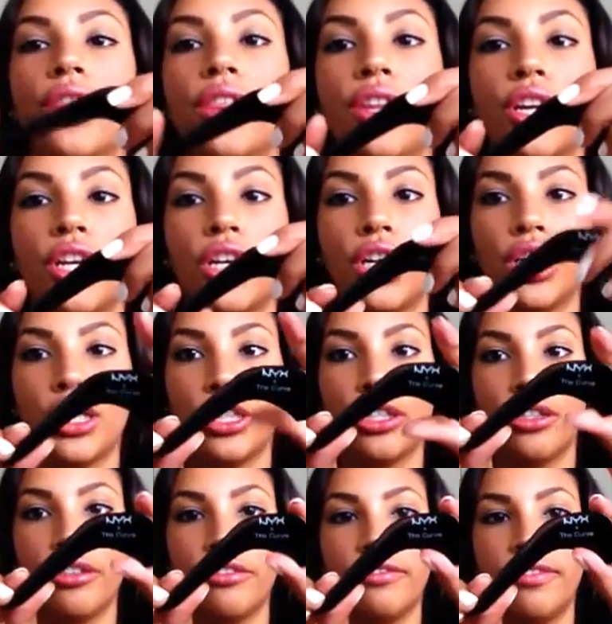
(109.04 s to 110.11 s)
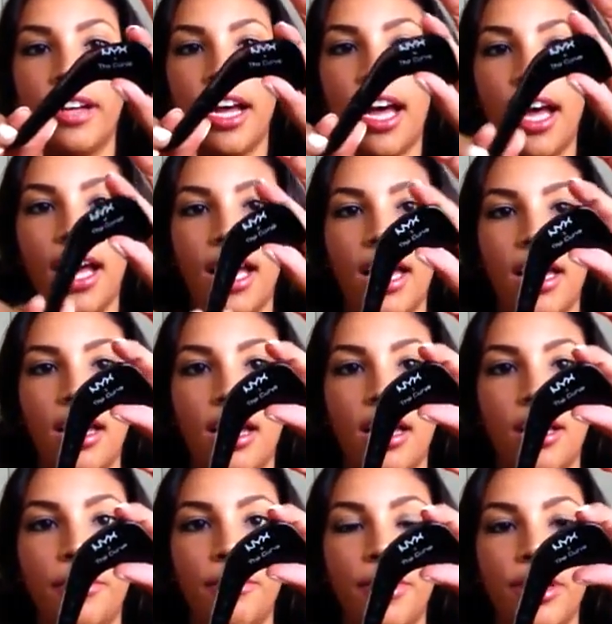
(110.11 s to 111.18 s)
The Curve
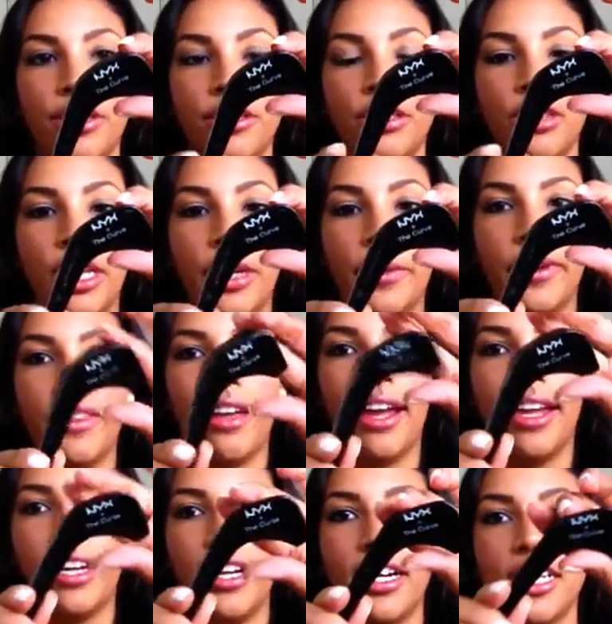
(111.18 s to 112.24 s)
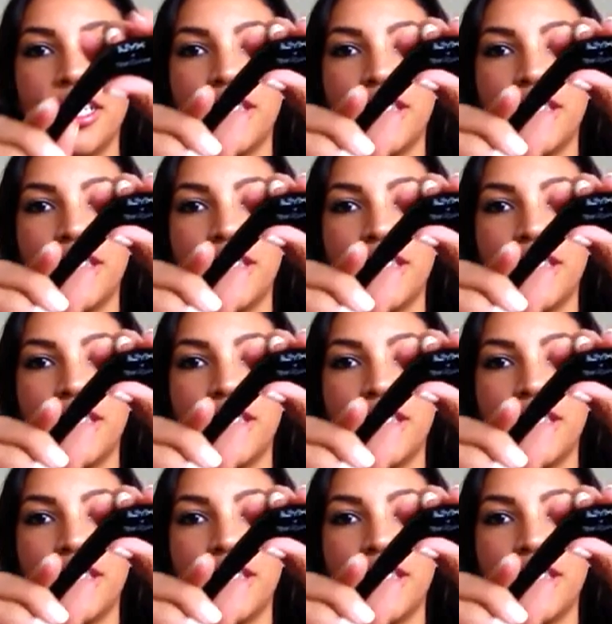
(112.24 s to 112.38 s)
liquid liner.